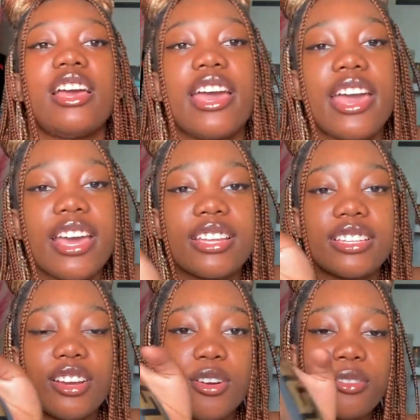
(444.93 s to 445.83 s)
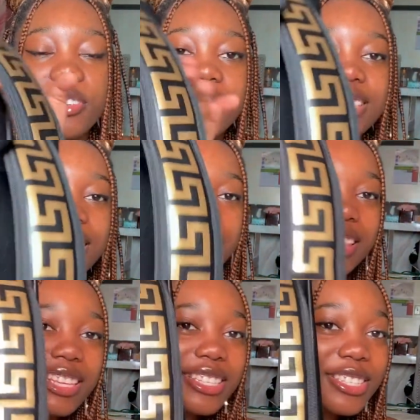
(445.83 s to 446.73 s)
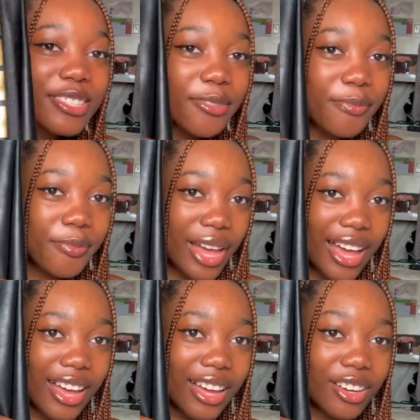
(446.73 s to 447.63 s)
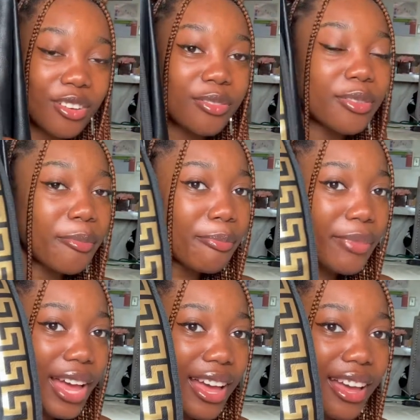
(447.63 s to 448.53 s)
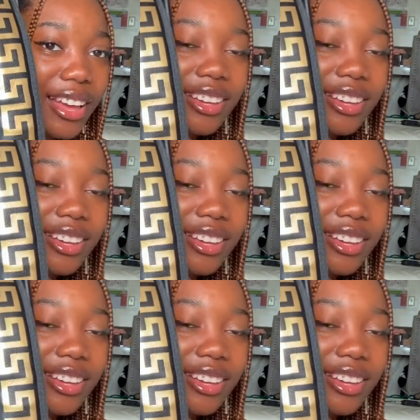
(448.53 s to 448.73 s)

And obviously this is the back of the bag,